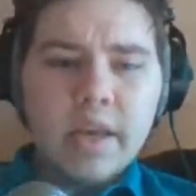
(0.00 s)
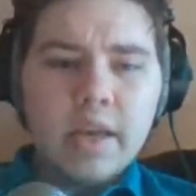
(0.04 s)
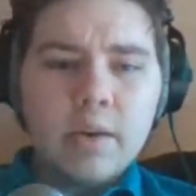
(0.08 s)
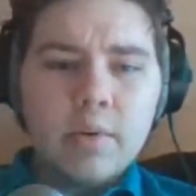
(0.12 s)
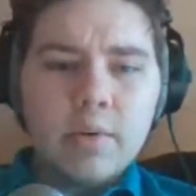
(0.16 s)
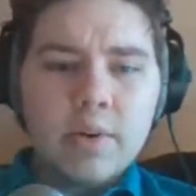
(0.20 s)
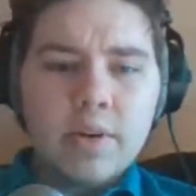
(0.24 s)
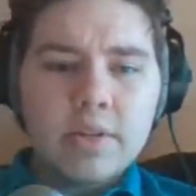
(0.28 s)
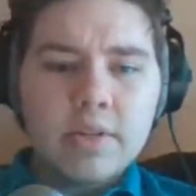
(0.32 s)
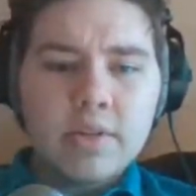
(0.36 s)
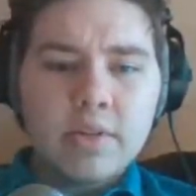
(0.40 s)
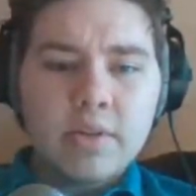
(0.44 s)

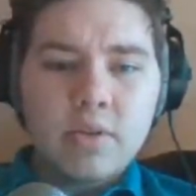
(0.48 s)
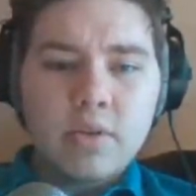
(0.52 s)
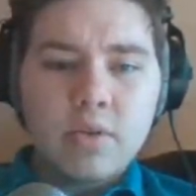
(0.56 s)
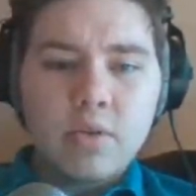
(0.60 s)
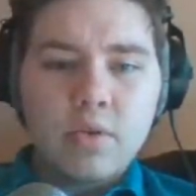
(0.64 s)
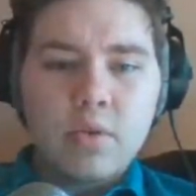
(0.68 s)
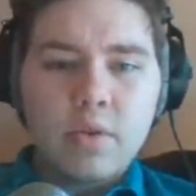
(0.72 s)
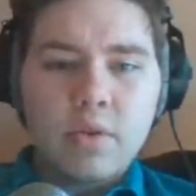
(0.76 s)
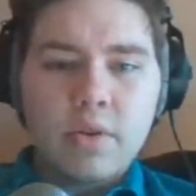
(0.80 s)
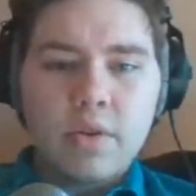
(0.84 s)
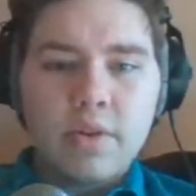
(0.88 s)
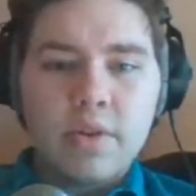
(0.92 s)
Anyway,
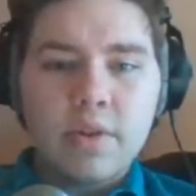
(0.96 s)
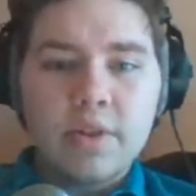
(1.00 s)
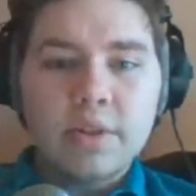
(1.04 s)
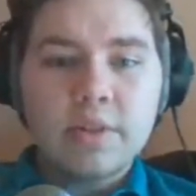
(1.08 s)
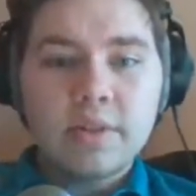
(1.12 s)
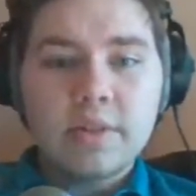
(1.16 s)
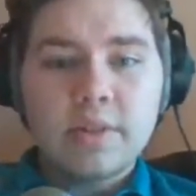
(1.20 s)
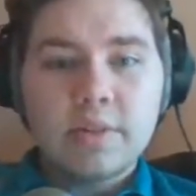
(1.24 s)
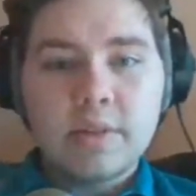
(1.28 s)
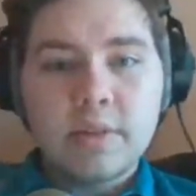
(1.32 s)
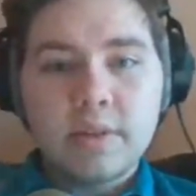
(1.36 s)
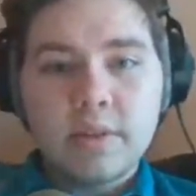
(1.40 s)
so
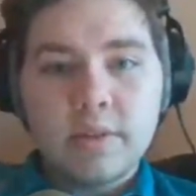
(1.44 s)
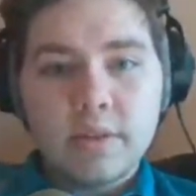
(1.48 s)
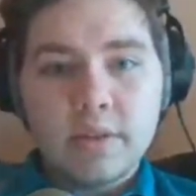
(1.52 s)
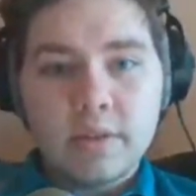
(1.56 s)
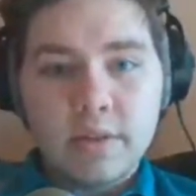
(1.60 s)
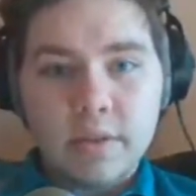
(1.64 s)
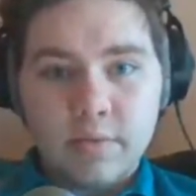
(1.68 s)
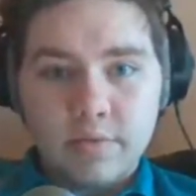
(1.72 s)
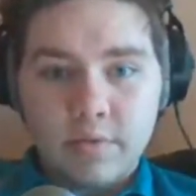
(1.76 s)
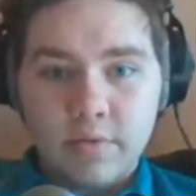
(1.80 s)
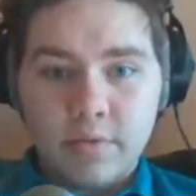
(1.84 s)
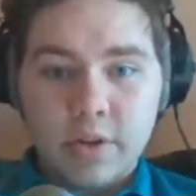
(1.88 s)
this
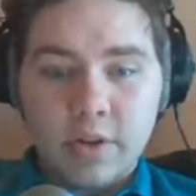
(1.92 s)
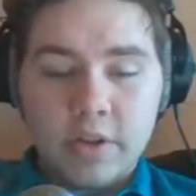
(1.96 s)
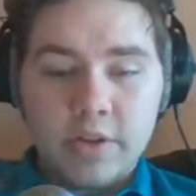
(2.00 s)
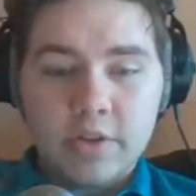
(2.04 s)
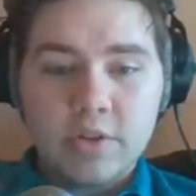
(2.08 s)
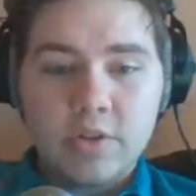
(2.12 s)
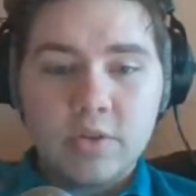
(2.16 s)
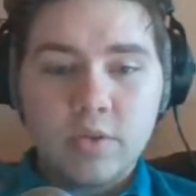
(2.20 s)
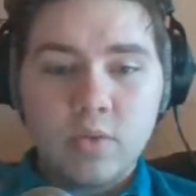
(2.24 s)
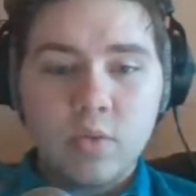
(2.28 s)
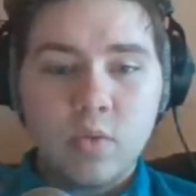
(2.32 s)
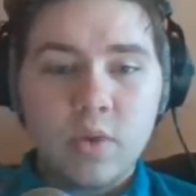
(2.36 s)

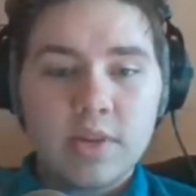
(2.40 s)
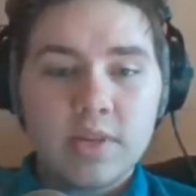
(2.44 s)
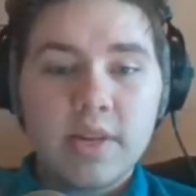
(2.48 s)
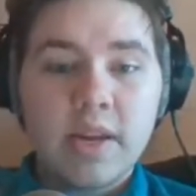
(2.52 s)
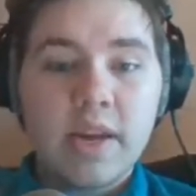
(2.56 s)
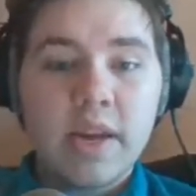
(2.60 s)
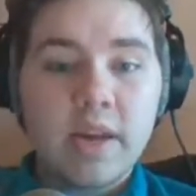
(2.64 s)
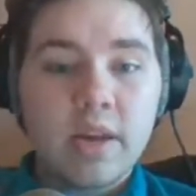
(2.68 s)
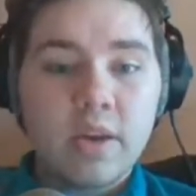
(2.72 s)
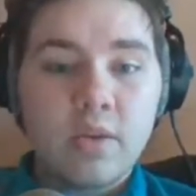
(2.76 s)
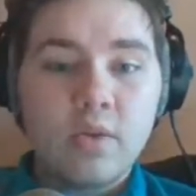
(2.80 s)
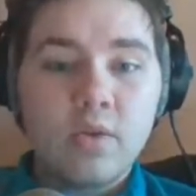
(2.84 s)
village, when
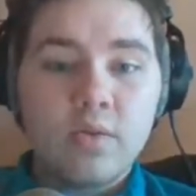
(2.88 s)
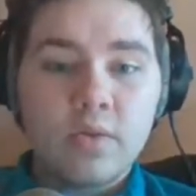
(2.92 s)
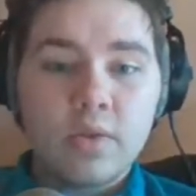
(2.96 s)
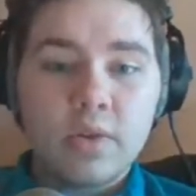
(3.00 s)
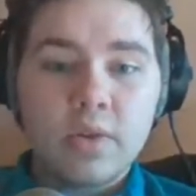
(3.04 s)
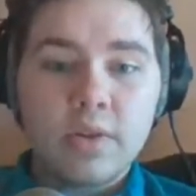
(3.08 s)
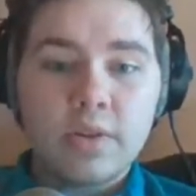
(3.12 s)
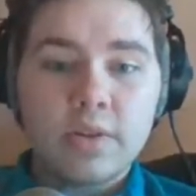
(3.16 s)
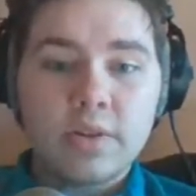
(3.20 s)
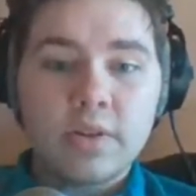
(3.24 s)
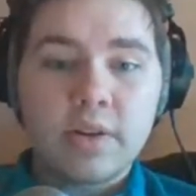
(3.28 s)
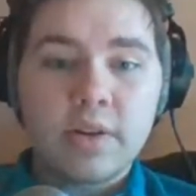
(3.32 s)
taken
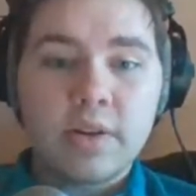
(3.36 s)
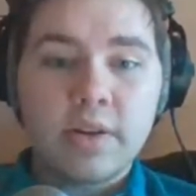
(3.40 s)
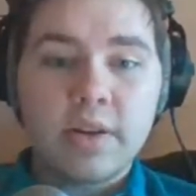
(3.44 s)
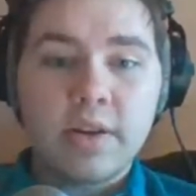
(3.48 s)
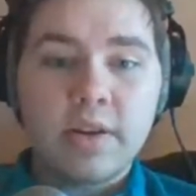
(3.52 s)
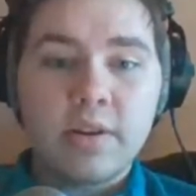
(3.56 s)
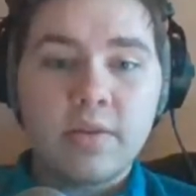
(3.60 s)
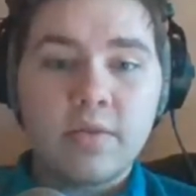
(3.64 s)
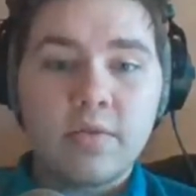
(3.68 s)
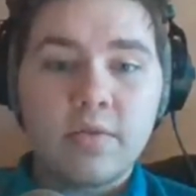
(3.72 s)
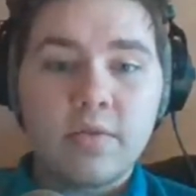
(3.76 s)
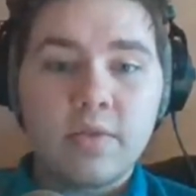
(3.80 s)
over, is going to
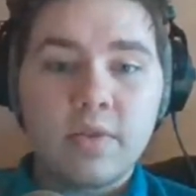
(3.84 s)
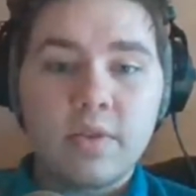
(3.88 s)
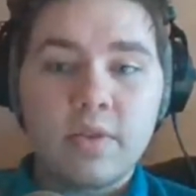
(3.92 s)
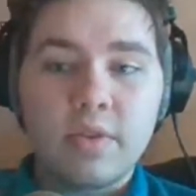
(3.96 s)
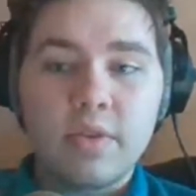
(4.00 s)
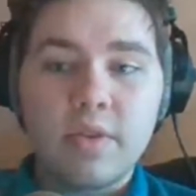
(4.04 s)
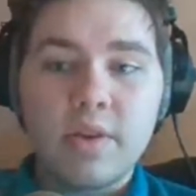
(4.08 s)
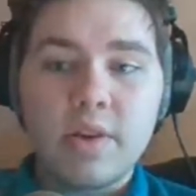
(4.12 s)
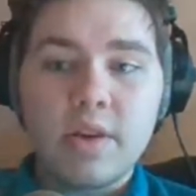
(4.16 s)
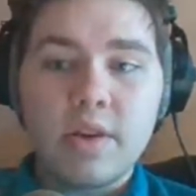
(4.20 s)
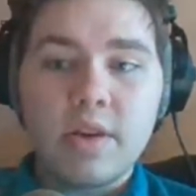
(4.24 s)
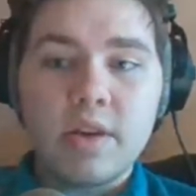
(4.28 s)
give
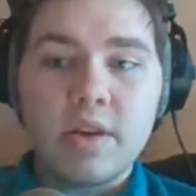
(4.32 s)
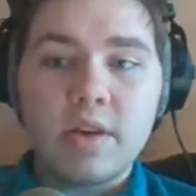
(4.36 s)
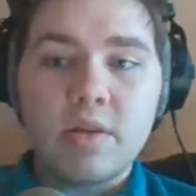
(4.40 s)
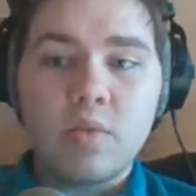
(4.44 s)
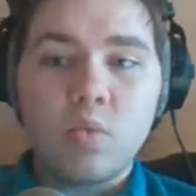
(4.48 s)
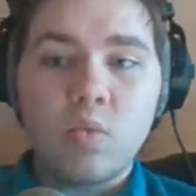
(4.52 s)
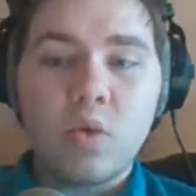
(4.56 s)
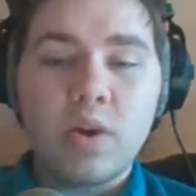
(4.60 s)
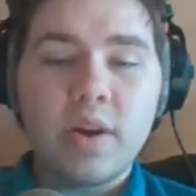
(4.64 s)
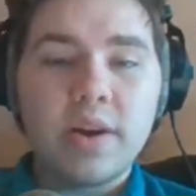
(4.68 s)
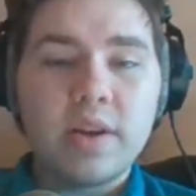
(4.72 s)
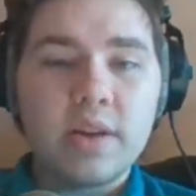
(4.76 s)
the
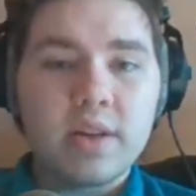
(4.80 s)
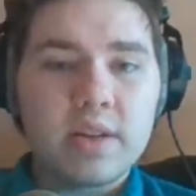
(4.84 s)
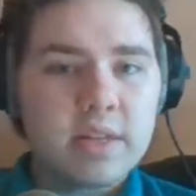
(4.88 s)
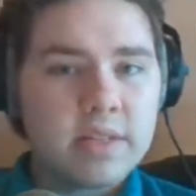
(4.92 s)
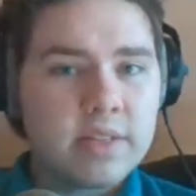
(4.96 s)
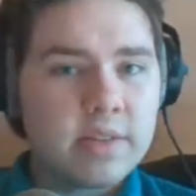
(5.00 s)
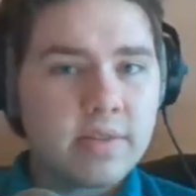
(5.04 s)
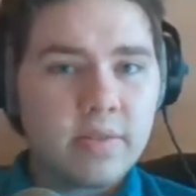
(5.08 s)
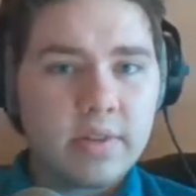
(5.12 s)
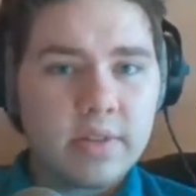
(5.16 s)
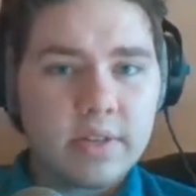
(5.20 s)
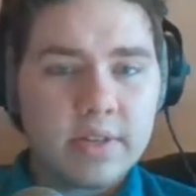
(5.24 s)
winning
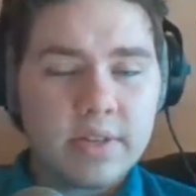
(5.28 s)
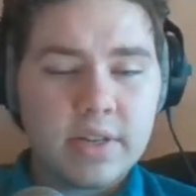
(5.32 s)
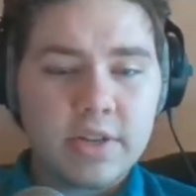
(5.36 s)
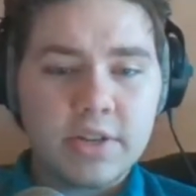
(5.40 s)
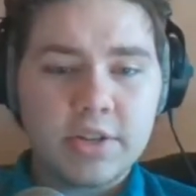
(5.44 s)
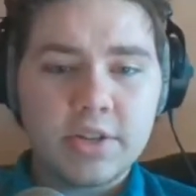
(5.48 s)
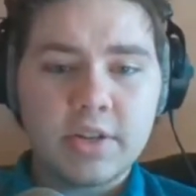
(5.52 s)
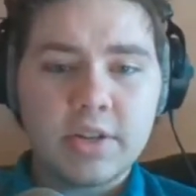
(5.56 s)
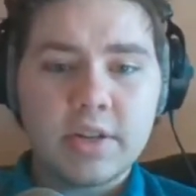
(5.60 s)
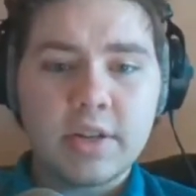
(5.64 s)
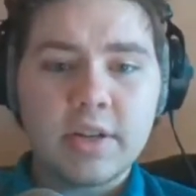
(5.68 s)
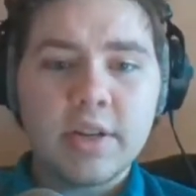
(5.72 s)

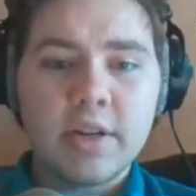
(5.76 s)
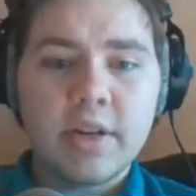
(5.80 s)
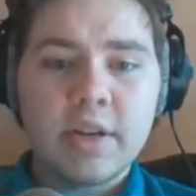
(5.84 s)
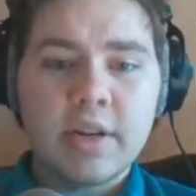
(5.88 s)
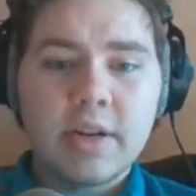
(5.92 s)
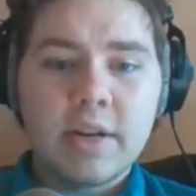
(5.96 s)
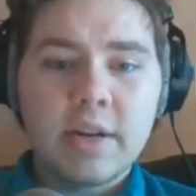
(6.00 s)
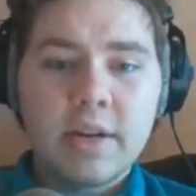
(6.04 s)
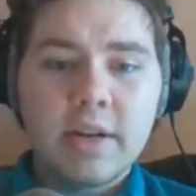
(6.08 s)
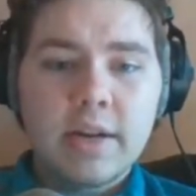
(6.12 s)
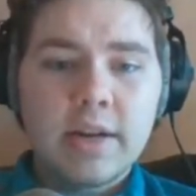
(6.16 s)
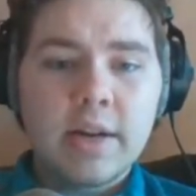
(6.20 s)
civilization
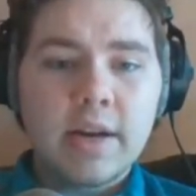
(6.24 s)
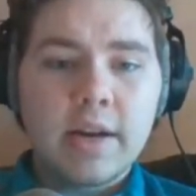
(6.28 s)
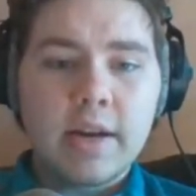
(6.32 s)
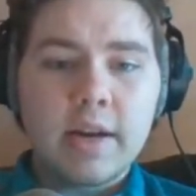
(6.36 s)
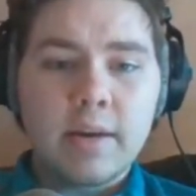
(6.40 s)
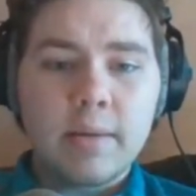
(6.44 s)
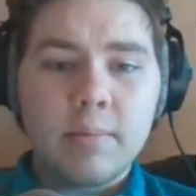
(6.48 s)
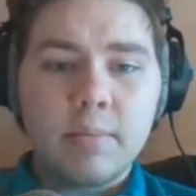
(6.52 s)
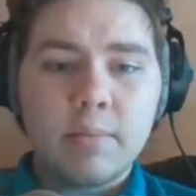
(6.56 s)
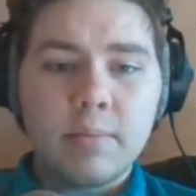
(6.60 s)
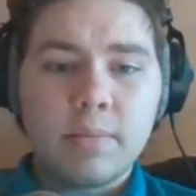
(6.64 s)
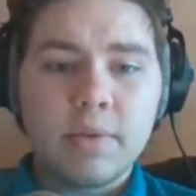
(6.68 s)

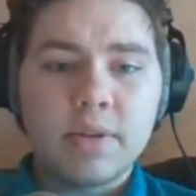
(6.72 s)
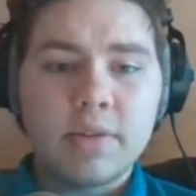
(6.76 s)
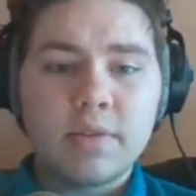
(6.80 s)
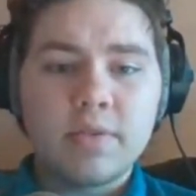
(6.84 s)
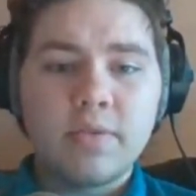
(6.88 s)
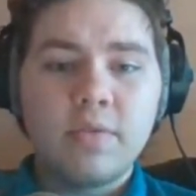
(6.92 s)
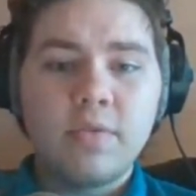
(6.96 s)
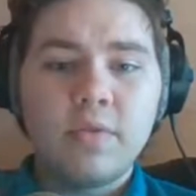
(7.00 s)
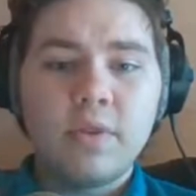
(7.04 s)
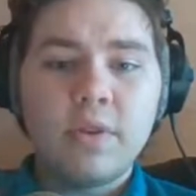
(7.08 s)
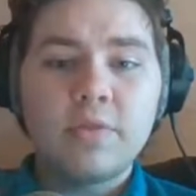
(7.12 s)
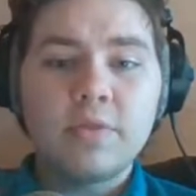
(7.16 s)
plus
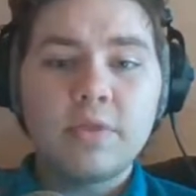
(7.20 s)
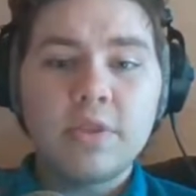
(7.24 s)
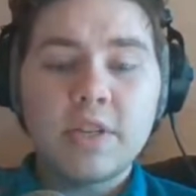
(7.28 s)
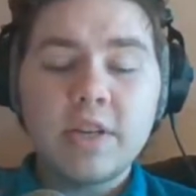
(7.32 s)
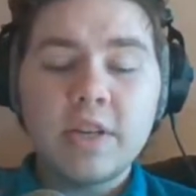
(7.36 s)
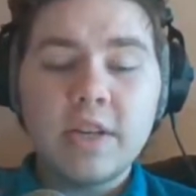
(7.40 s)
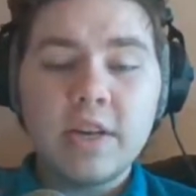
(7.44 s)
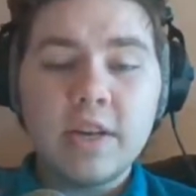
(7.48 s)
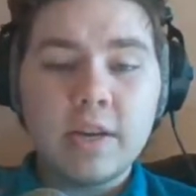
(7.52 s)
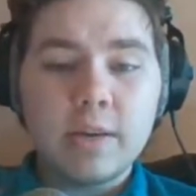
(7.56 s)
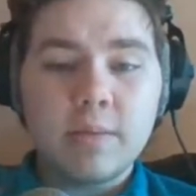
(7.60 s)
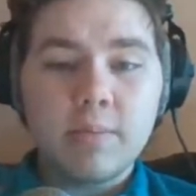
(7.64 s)

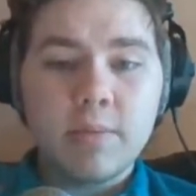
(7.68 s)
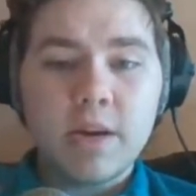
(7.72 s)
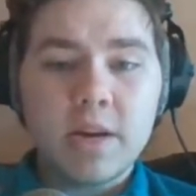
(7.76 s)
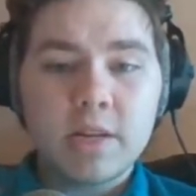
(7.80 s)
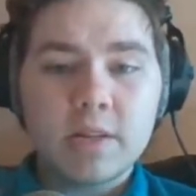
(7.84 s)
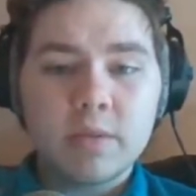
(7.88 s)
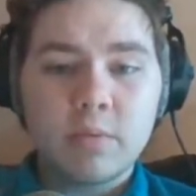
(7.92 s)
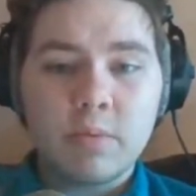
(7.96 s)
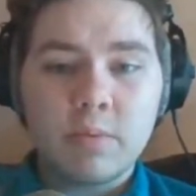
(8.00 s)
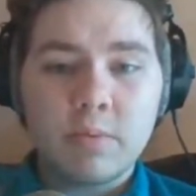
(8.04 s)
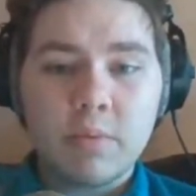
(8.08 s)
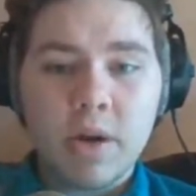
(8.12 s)
15
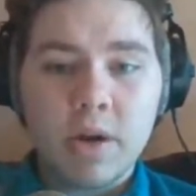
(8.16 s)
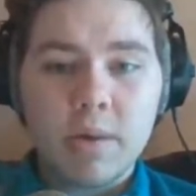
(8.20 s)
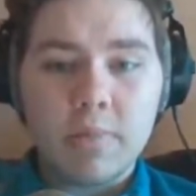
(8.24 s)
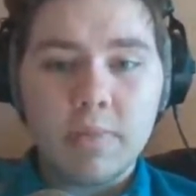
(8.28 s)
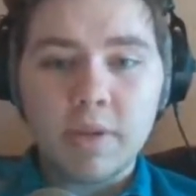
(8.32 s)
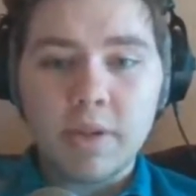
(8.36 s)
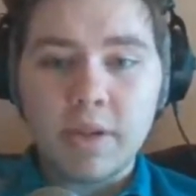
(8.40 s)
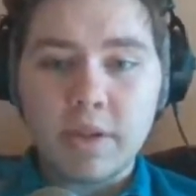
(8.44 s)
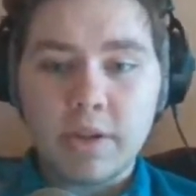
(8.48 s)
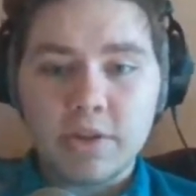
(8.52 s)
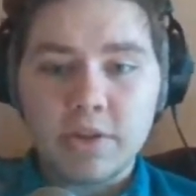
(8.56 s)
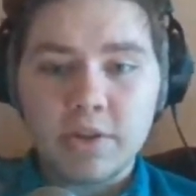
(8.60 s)
maximum
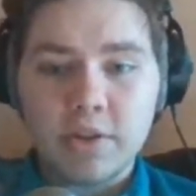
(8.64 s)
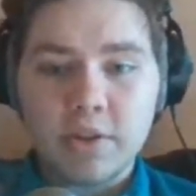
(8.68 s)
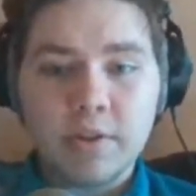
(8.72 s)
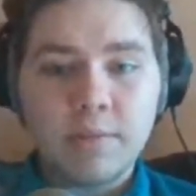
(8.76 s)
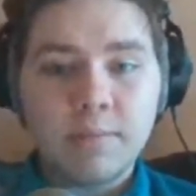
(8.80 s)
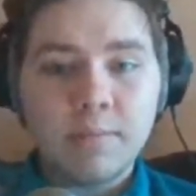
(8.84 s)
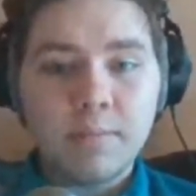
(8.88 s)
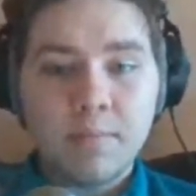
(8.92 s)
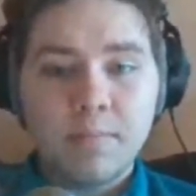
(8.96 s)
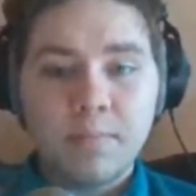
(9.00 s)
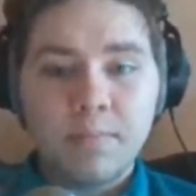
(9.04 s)
population,